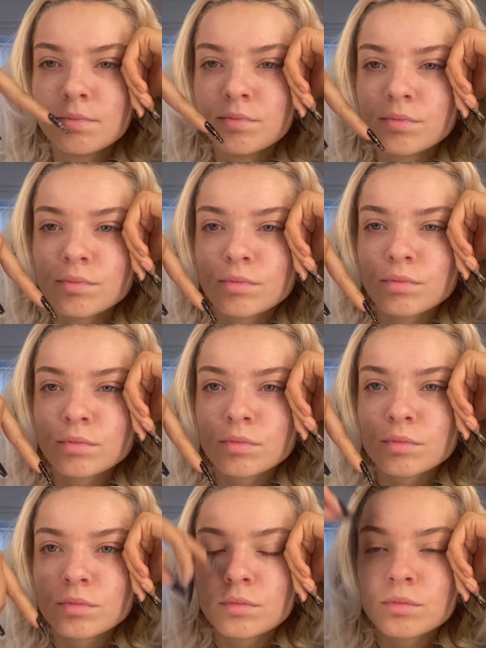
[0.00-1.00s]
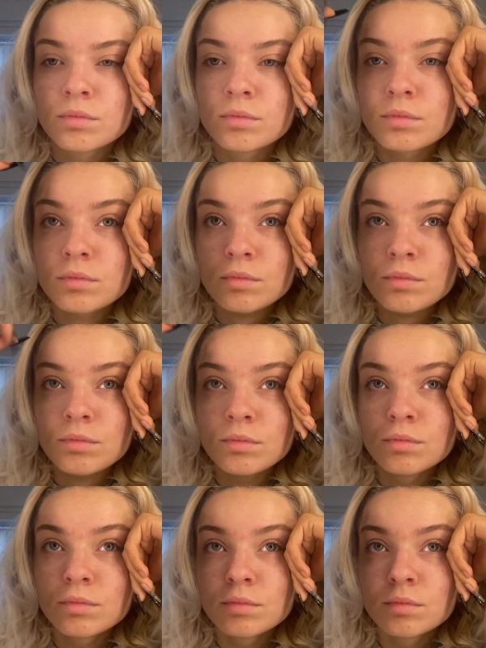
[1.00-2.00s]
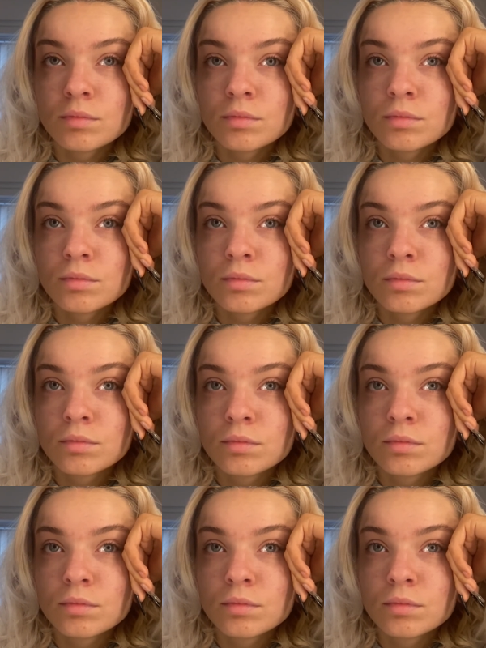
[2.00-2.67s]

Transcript: Nobody speaks.